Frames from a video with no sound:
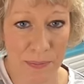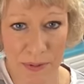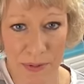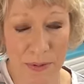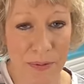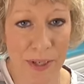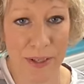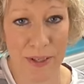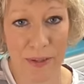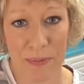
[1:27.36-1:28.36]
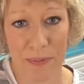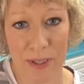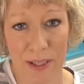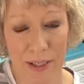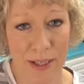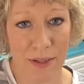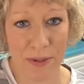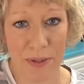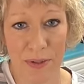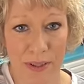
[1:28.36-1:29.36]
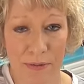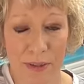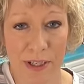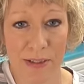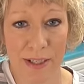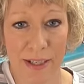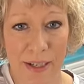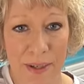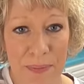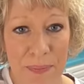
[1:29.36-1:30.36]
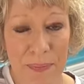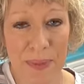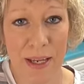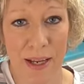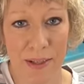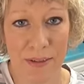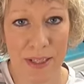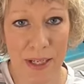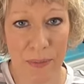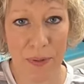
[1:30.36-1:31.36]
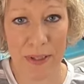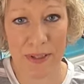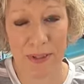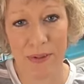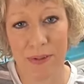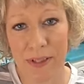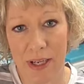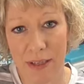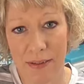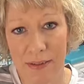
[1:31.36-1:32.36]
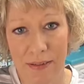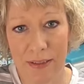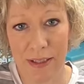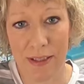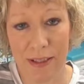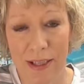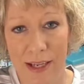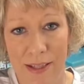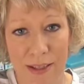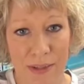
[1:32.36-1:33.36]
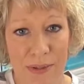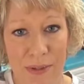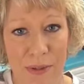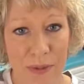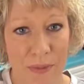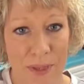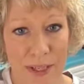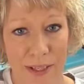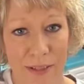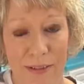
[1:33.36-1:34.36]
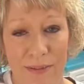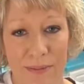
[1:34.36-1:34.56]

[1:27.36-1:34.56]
sewed around it and then turned it right side out, I just kind of pressed those sides in and then sewed my